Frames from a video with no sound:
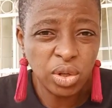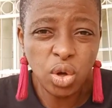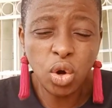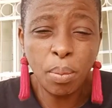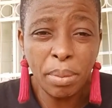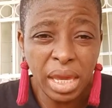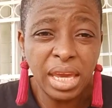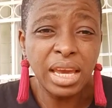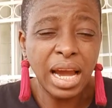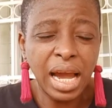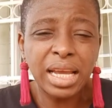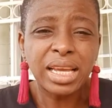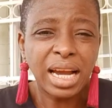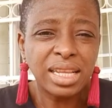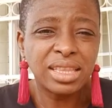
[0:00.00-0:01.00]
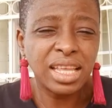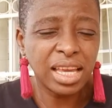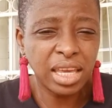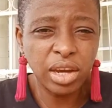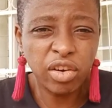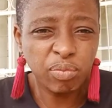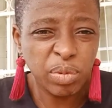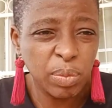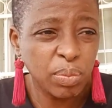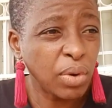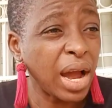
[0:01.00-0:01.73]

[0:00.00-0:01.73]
No, me, I can take care of people.